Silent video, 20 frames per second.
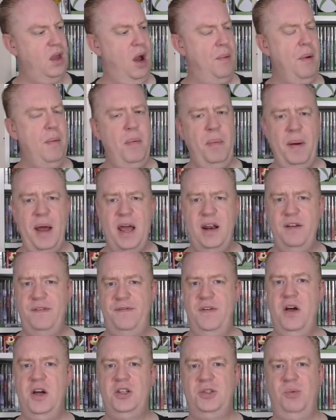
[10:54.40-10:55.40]
remember playing the
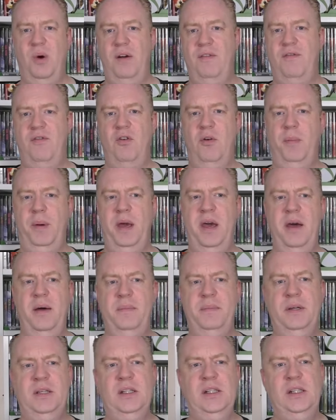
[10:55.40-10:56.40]
first one for a bit.
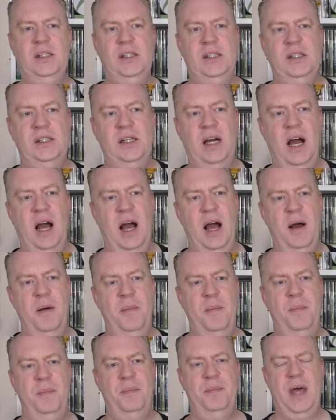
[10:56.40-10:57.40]

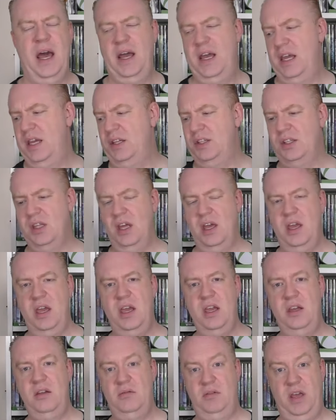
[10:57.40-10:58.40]
That is
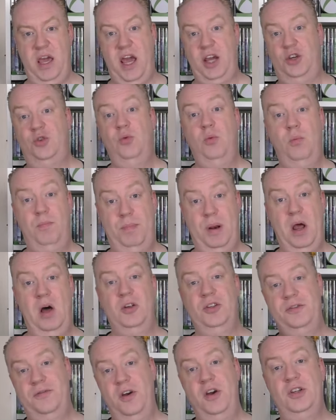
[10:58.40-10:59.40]
the actual
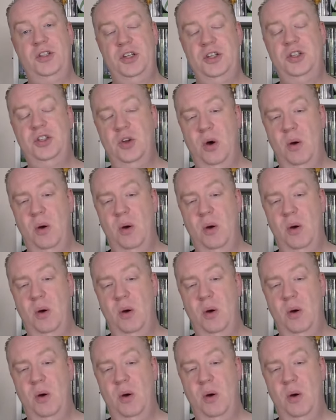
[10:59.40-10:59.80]
Plants vs.